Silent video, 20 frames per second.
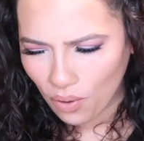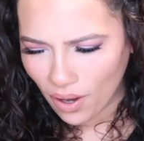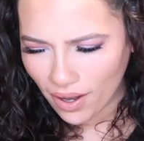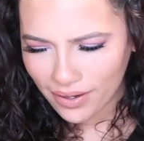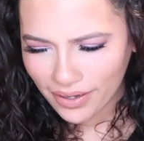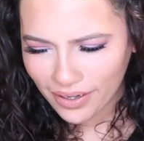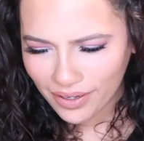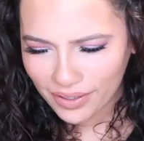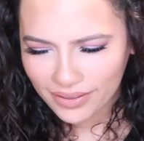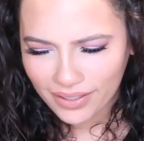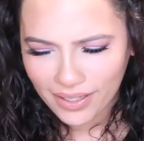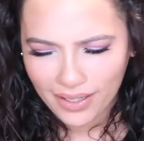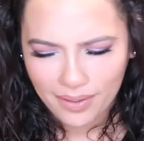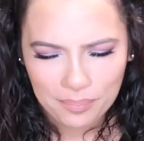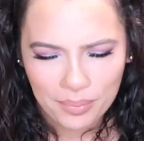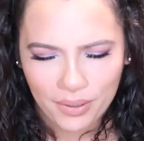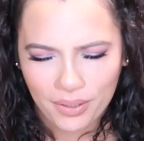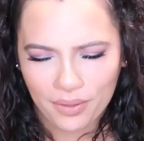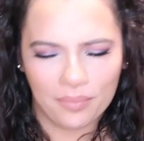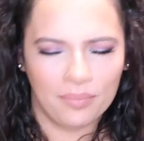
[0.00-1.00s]
what?
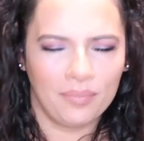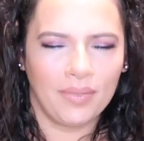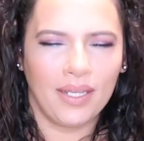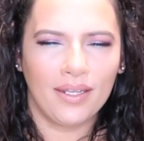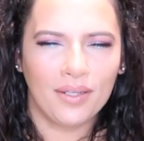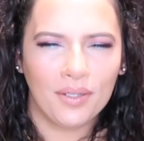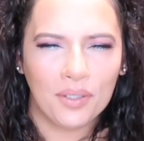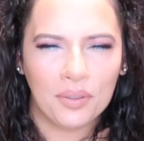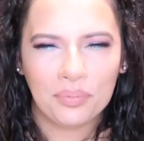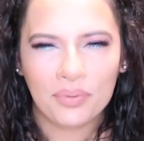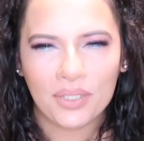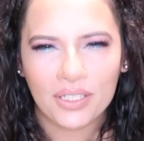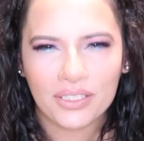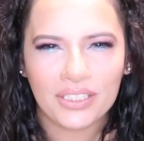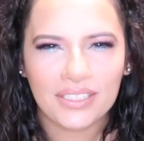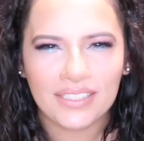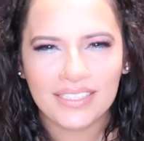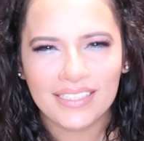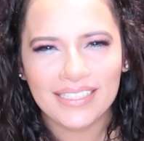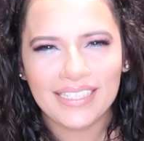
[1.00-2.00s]
They put makeup
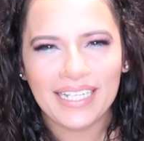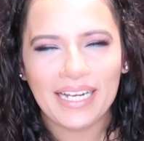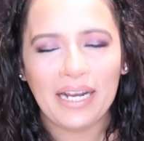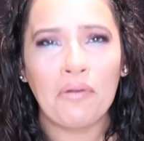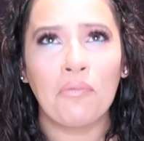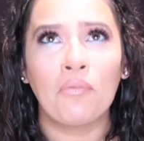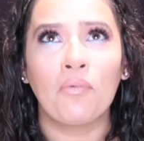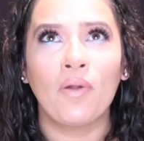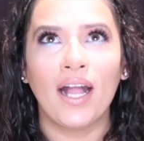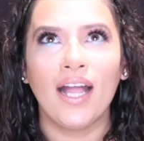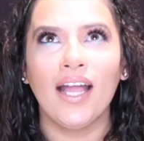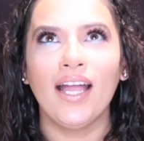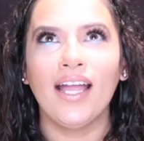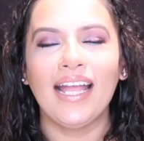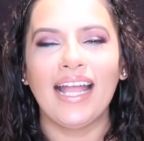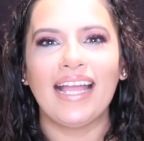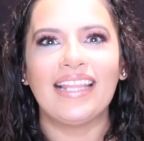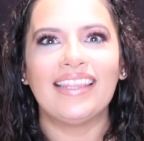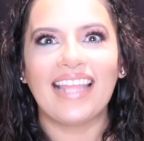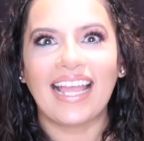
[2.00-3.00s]
brushes in there? What?
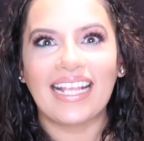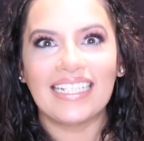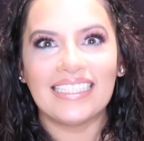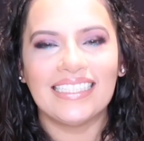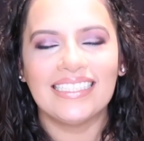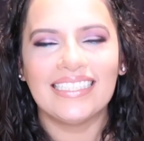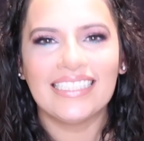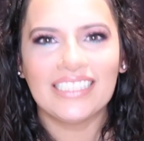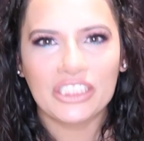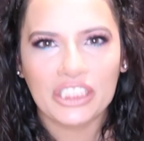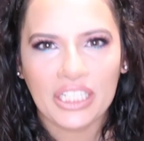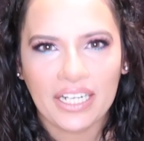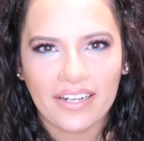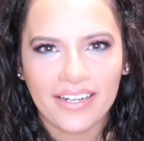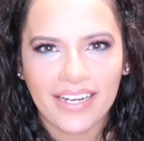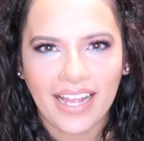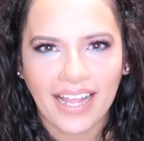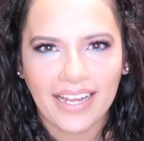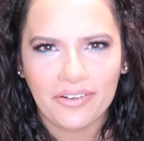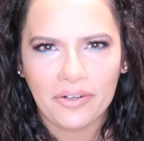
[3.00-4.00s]
And I seen this
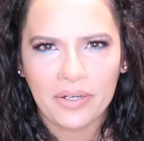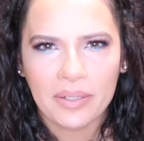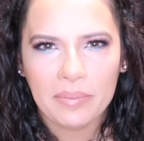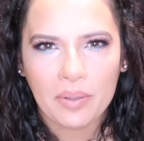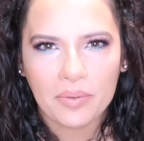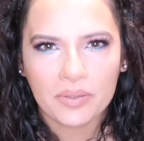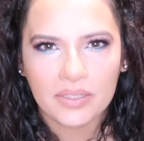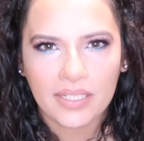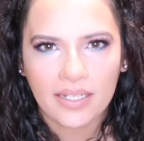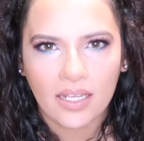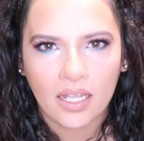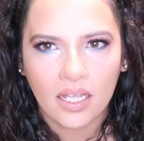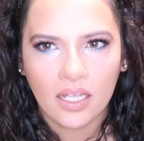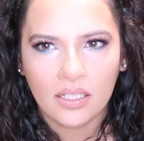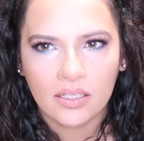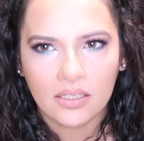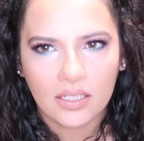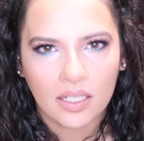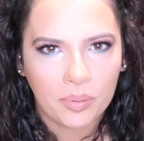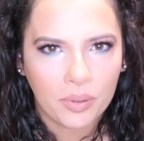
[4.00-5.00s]
cherry eye cream, I was like,
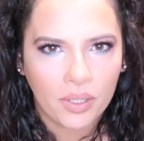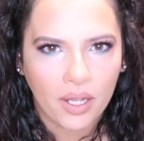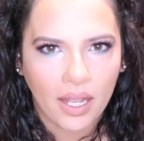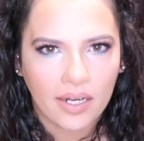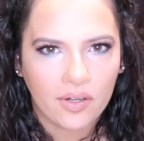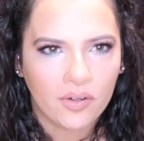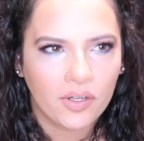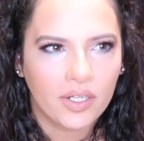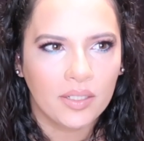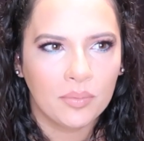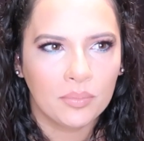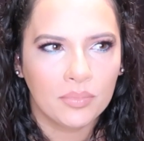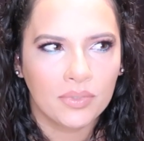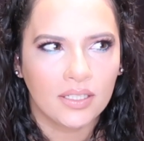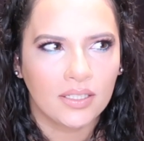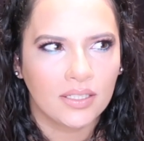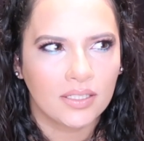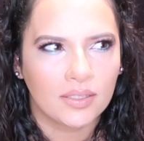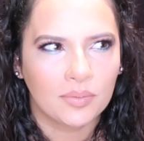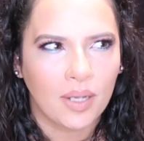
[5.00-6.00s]
they put eye
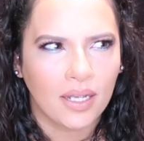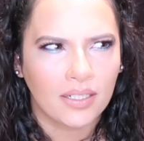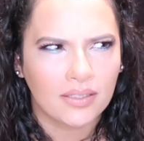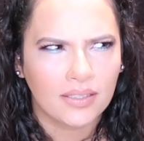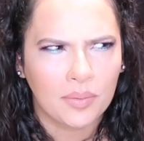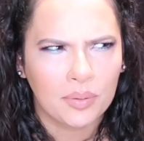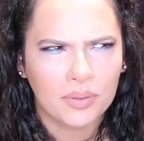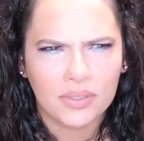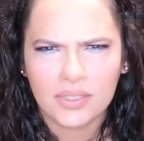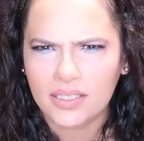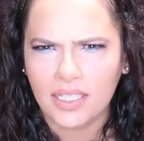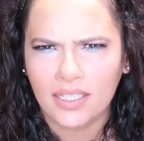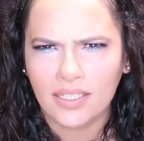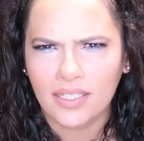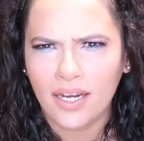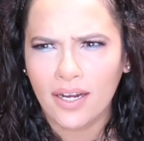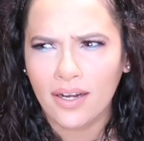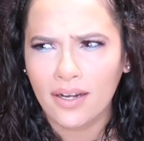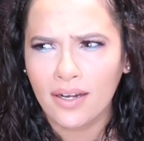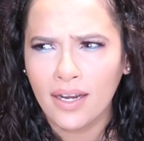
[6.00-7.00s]
cream in these boxes they put
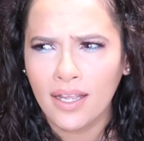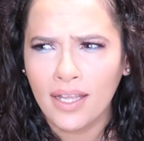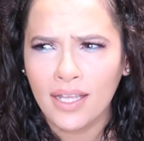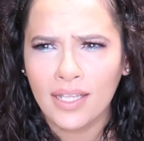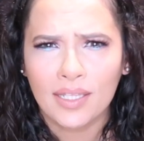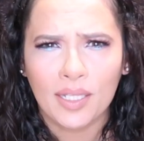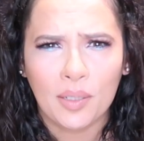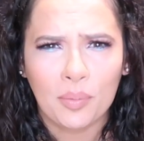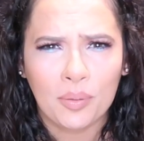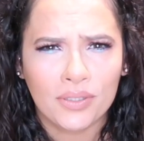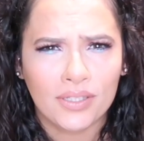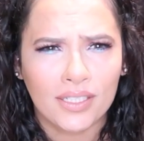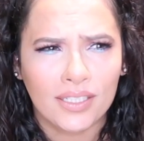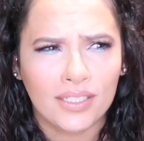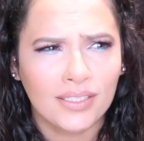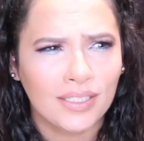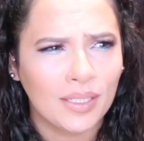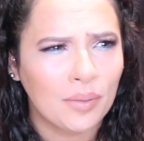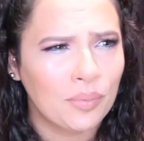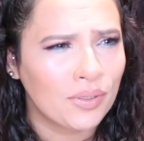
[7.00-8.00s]
skincare they put
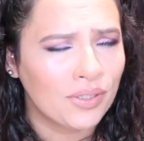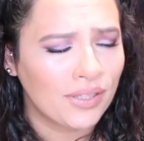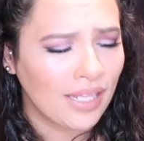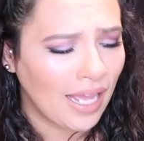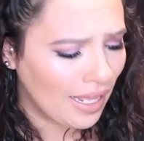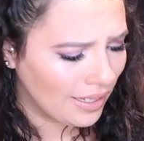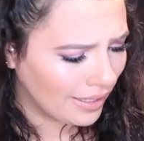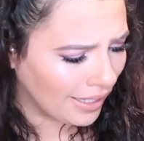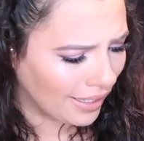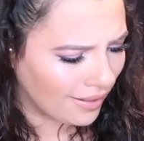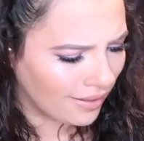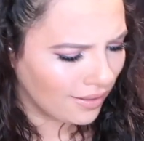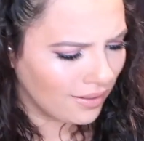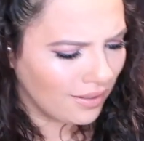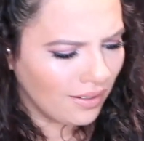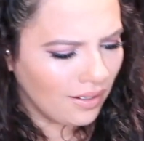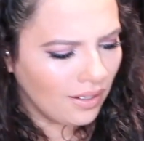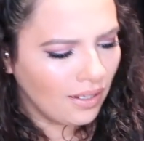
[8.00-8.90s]
this they put that like